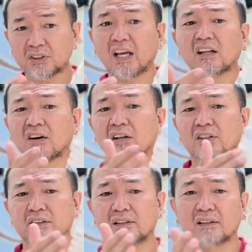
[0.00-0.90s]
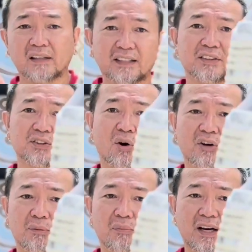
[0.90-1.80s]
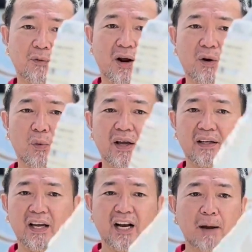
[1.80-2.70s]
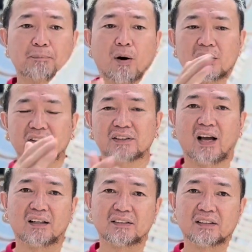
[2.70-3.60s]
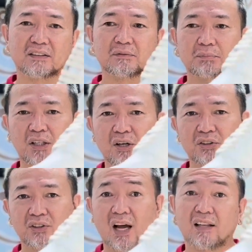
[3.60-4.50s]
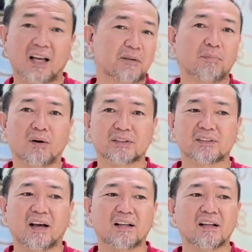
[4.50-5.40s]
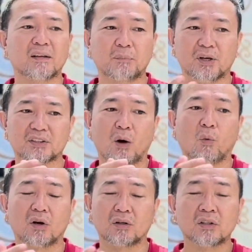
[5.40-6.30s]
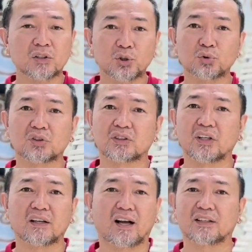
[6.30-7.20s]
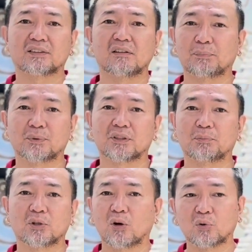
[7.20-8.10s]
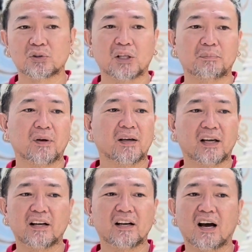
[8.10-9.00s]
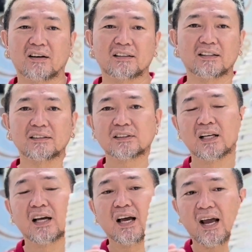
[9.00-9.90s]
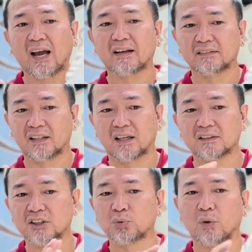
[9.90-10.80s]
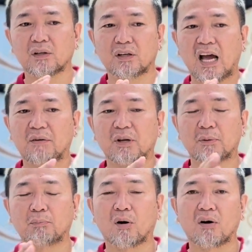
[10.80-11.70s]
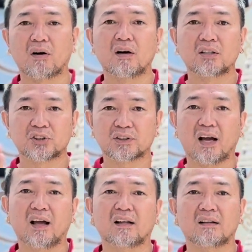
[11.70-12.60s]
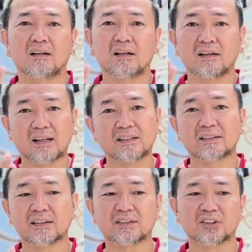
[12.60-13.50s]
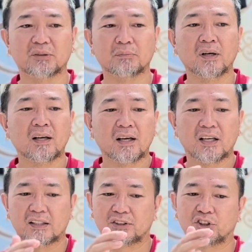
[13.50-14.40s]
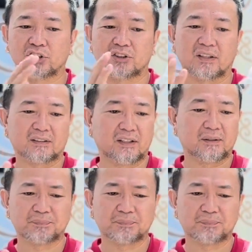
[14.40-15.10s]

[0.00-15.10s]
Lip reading: sail colored laces on them like right away. And I bar styled it because I like bar style, because I want to use this thing like a slippers. I'm gonna go slip in and out of these. And this one, having a bar style lace system, is just that